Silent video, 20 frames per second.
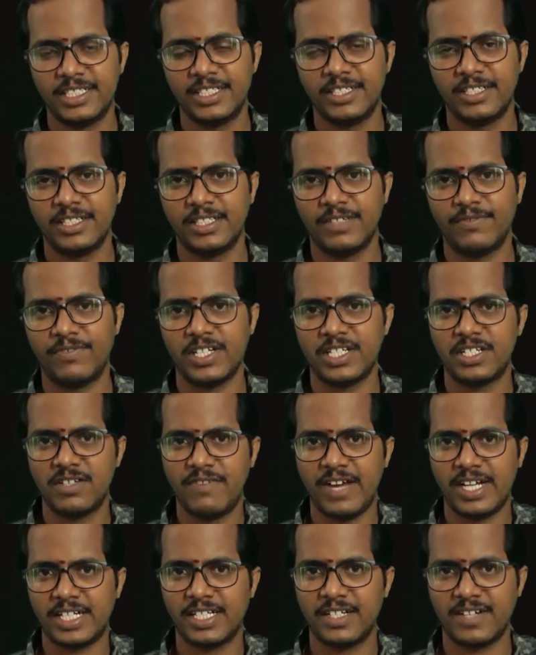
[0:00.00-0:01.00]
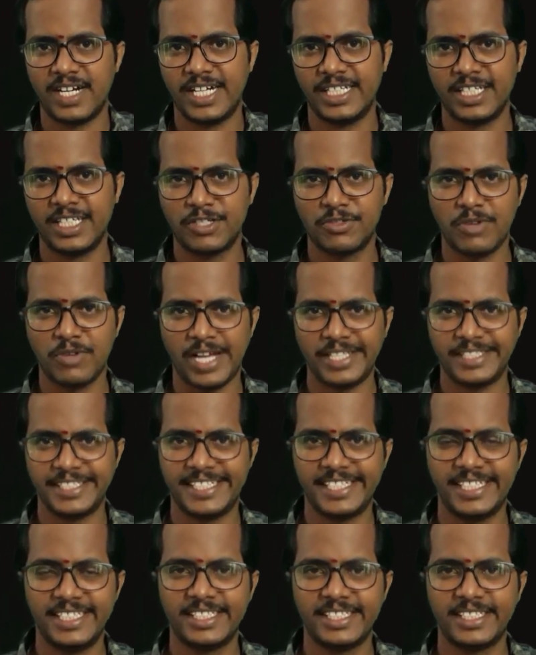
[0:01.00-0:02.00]
The first factor, write the 2 as it
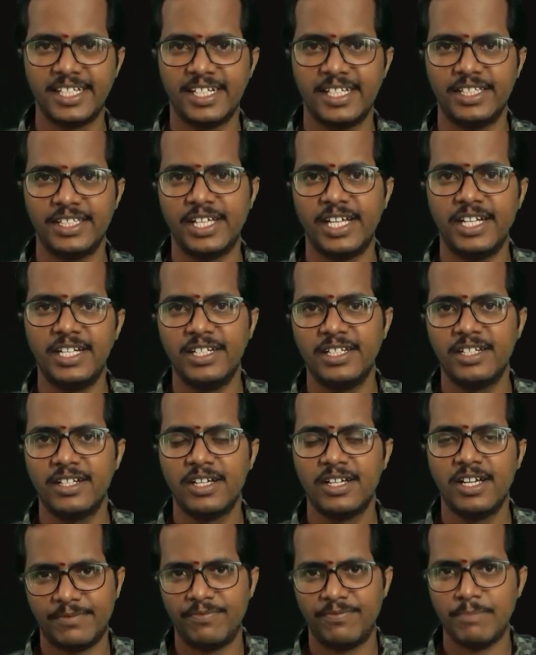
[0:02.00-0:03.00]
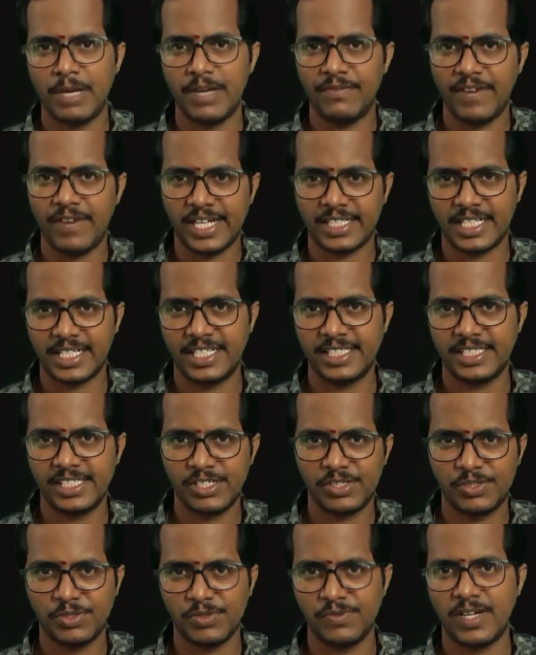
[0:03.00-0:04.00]
is. Then by factorizing
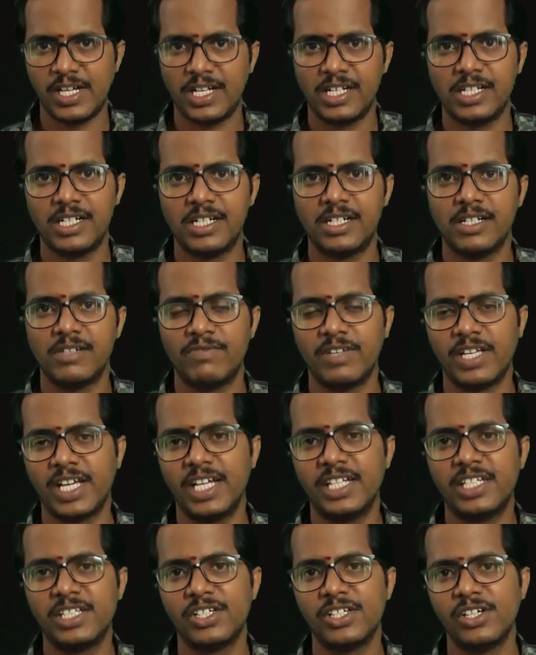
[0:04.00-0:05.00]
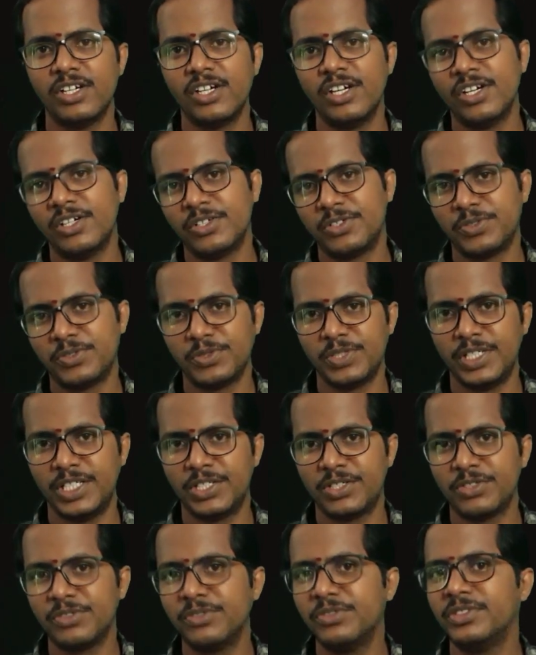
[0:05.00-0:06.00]
12, we get 2
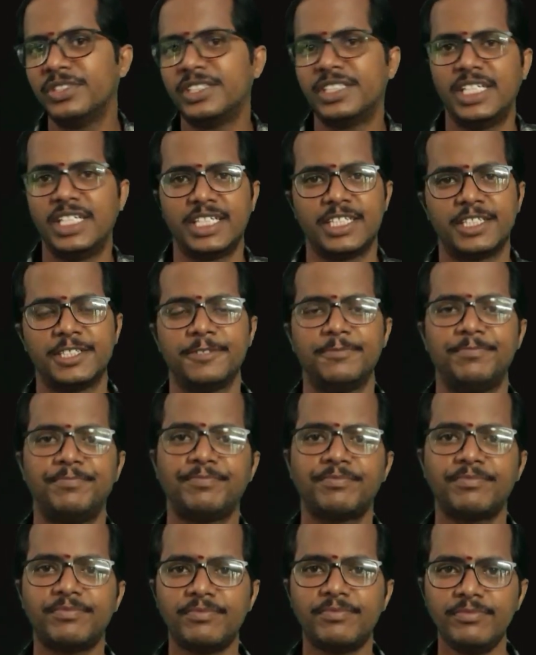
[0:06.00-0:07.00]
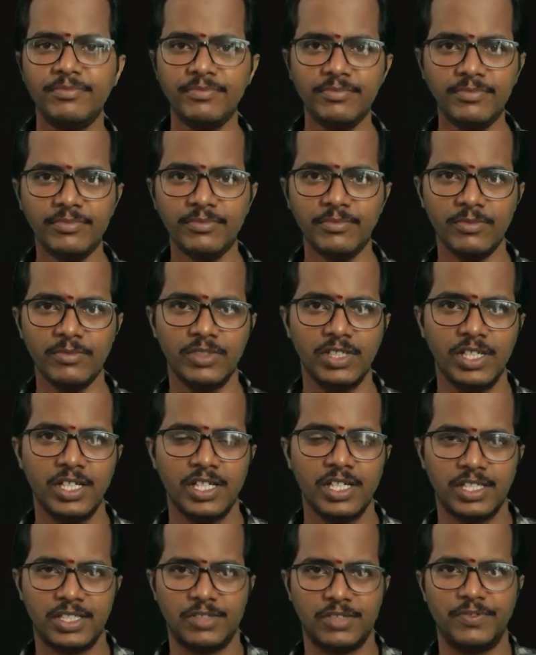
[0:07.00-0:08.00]
into
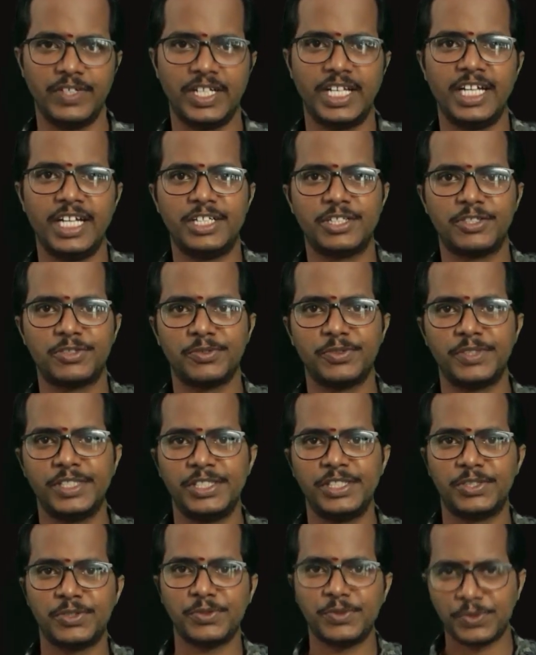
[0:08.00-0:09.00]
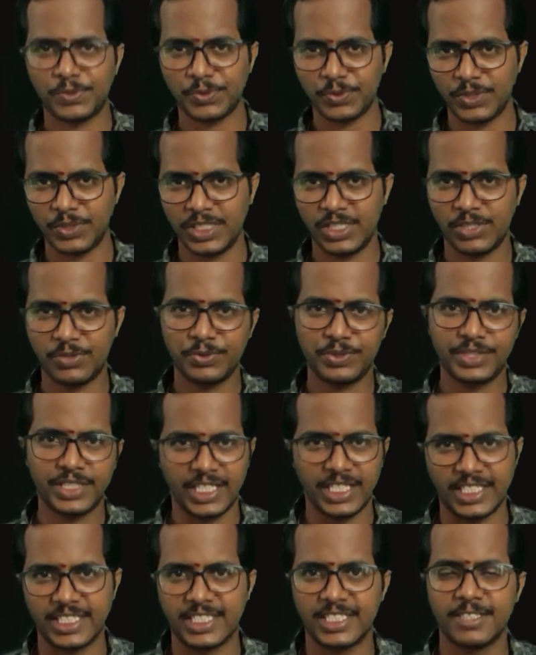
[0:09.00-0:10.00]
6. Now we get 2 into 2 into
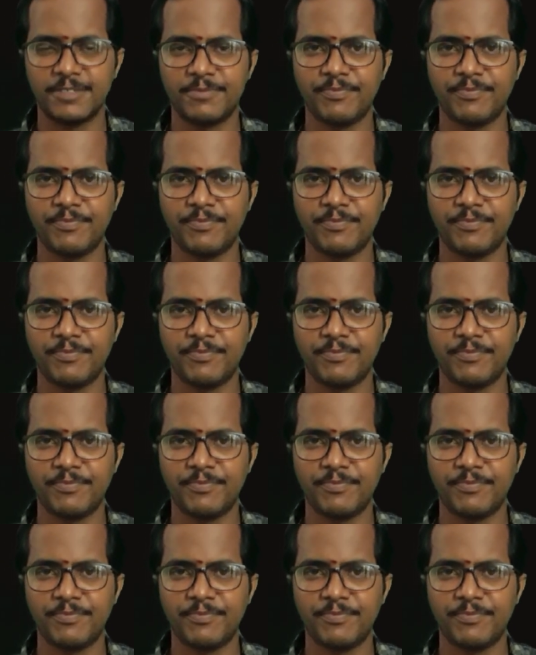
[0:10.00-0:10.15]
6.